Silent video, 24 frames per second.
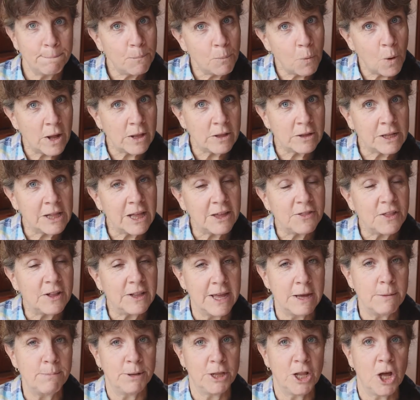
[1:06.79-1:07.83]
What, click the
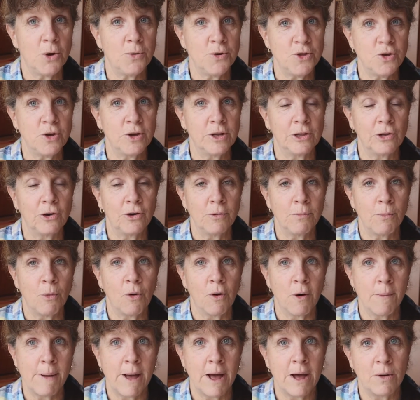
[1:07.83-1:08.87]
link below and you can learn
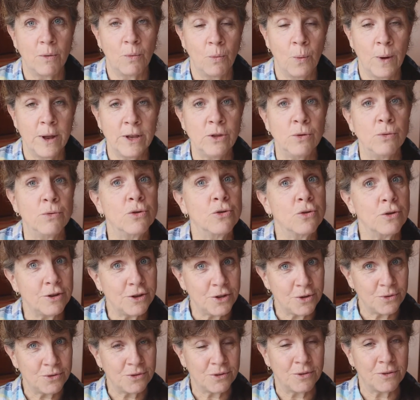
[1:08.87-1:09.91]
more about when you should
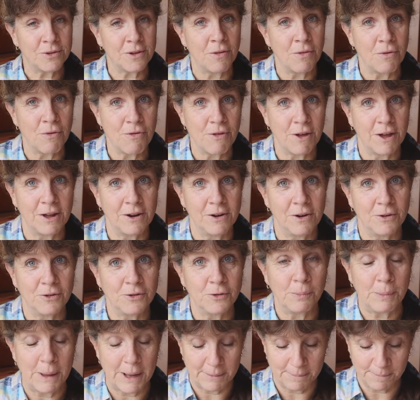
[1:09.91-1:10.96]
use those other
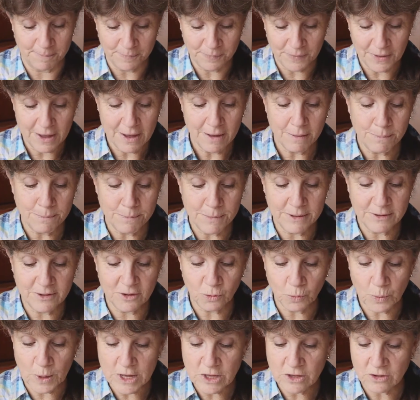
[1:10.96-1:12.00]
thickeners. But
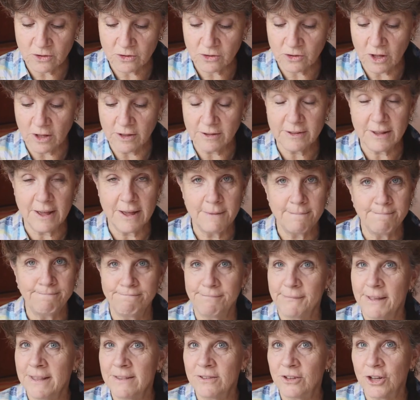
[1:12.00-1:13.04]
Mrs. Wages salsa
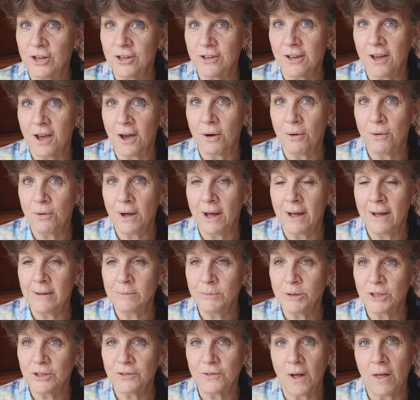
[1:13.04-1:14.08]
is good to go.
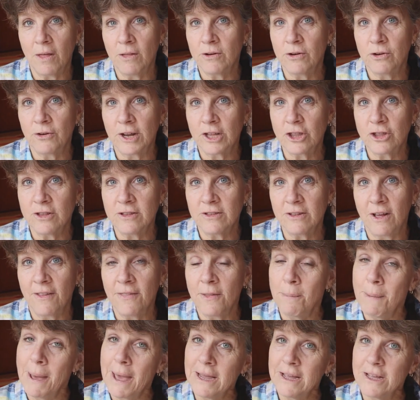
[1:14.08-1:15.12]
Um, just follow directions
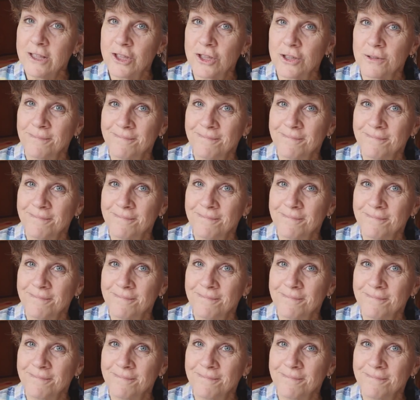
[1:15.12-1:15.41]
on the package.